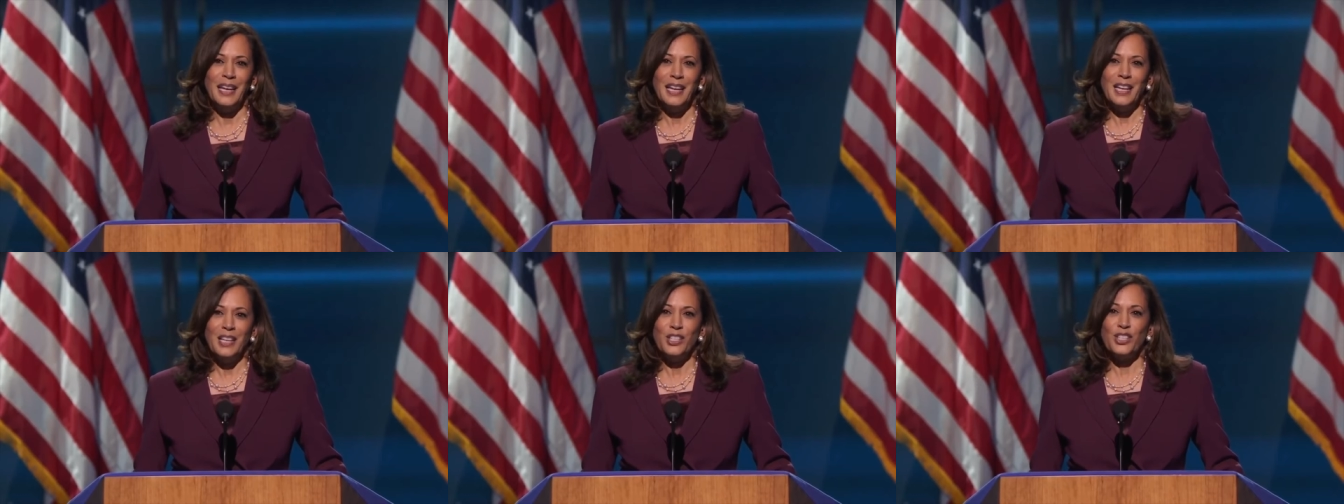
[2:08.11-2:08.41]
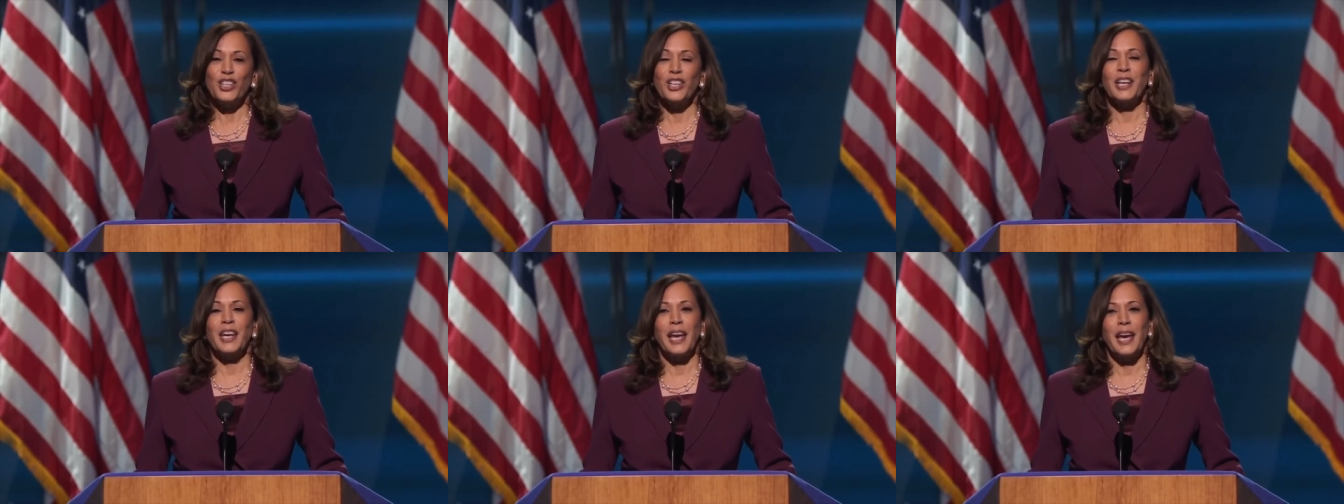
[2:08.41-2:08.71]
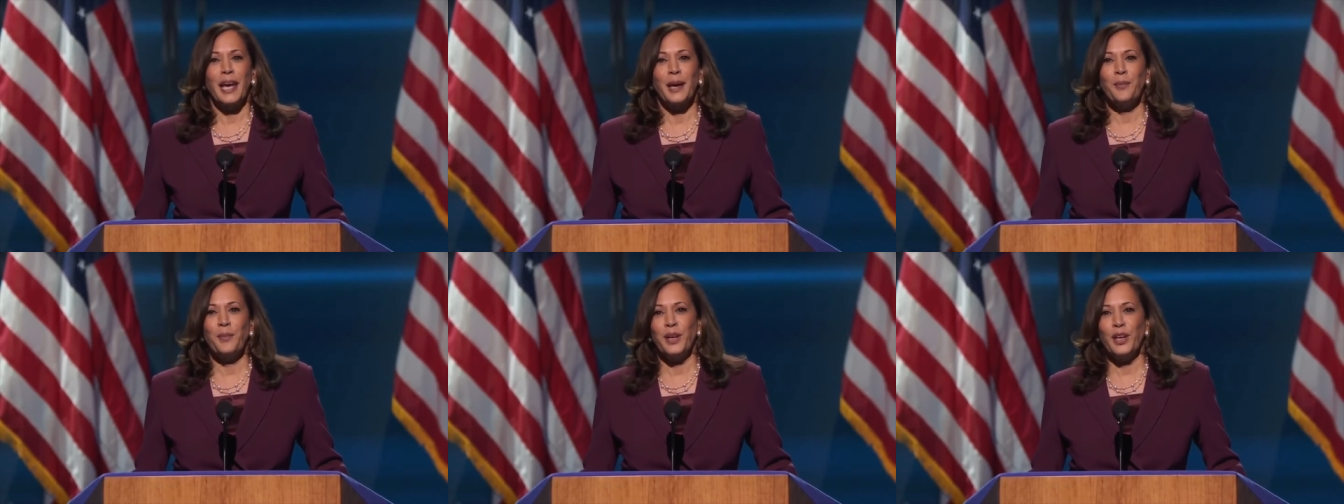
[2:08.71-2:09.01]
She
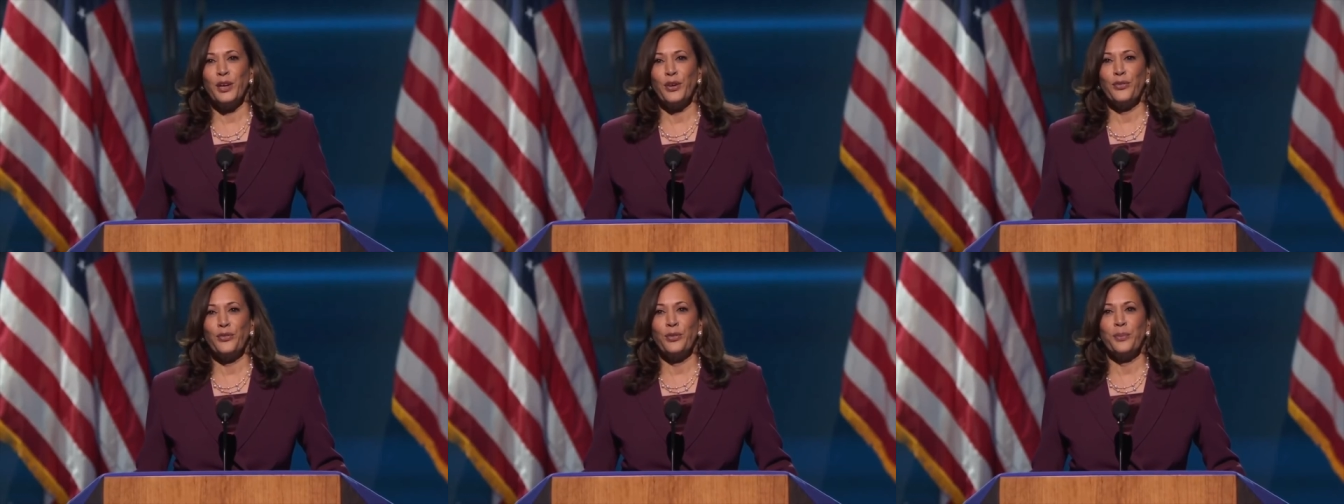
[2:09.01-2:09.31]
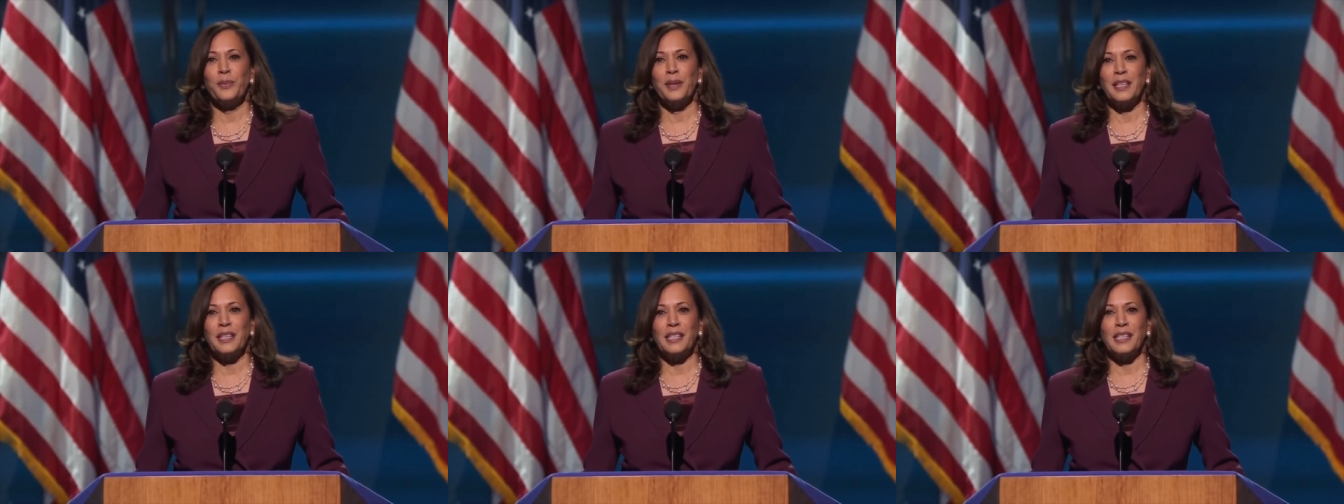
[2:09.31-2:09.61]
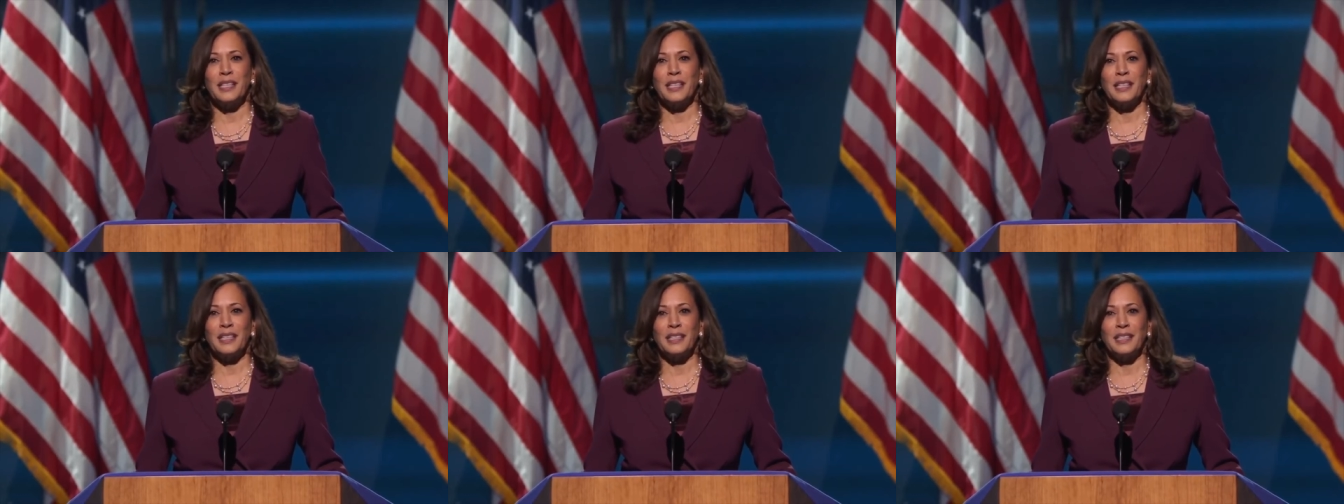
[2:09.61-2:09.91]
came here from
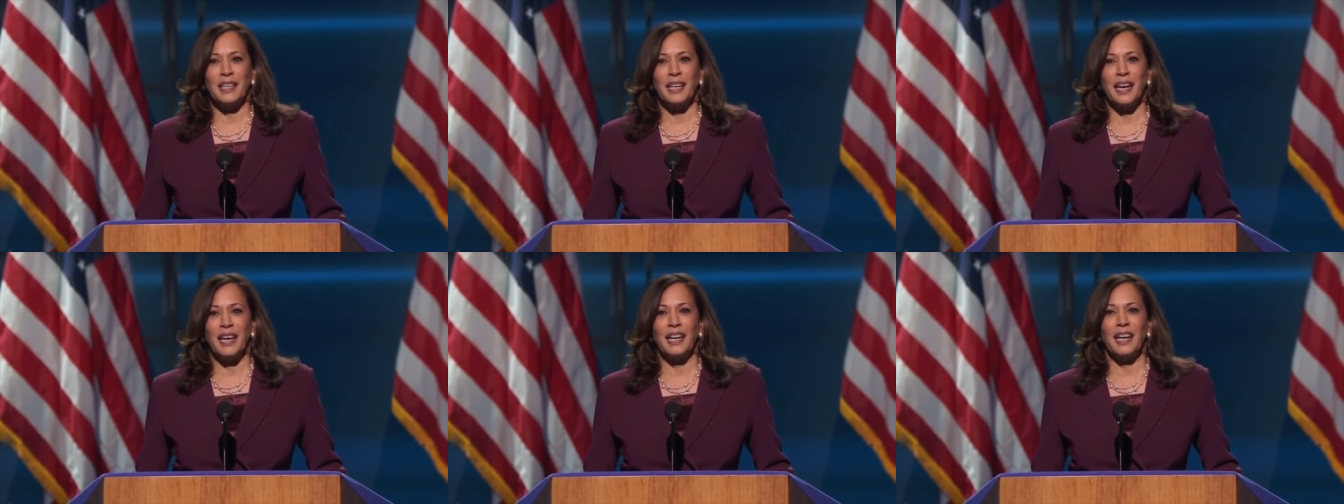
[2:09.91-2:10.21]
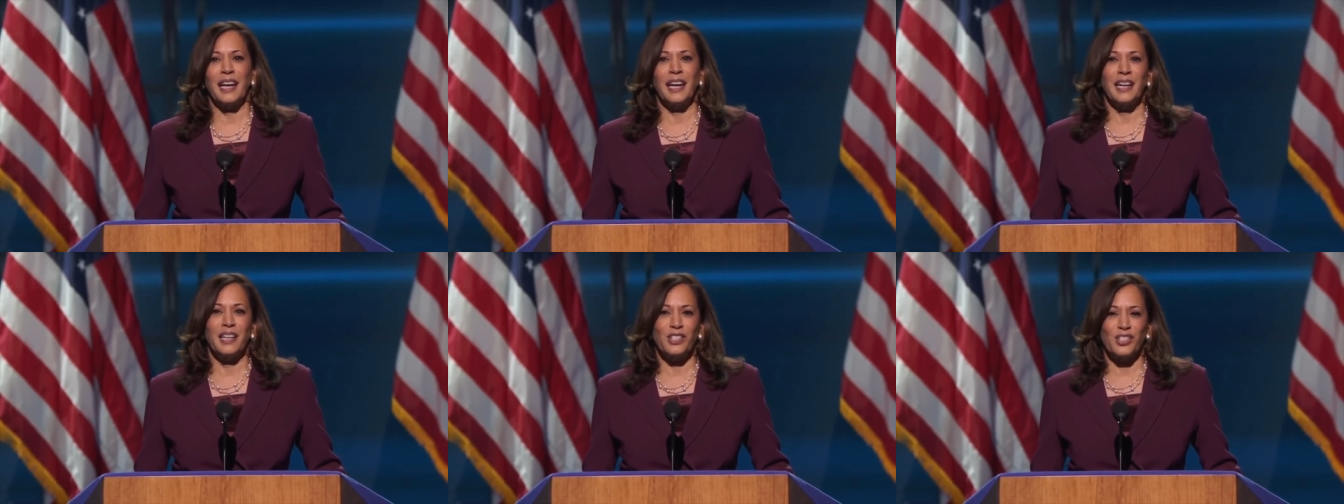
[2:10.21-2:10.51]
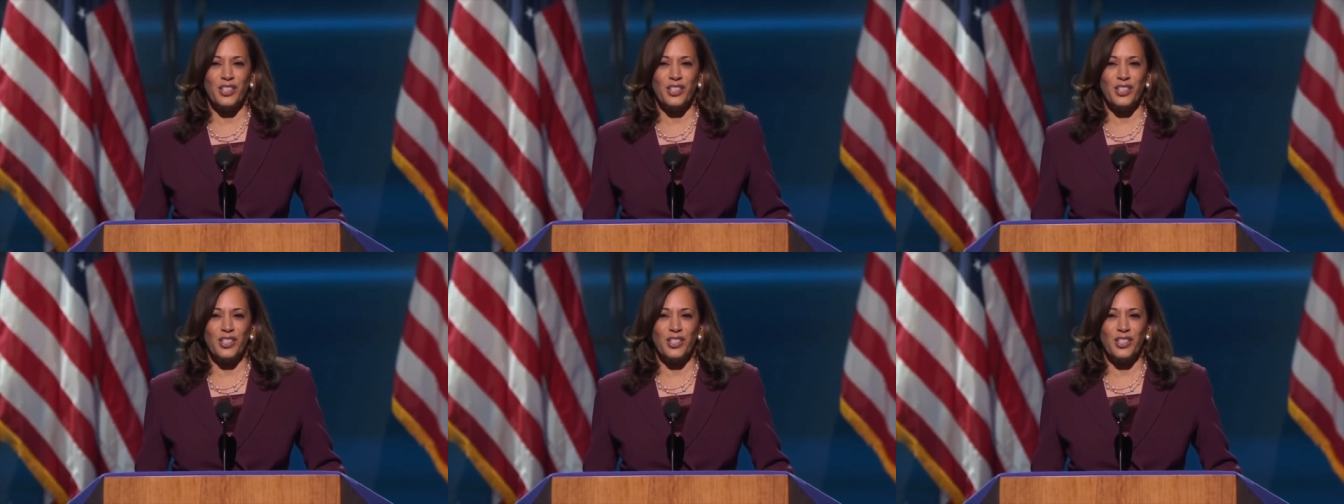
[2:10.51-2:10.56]
India at age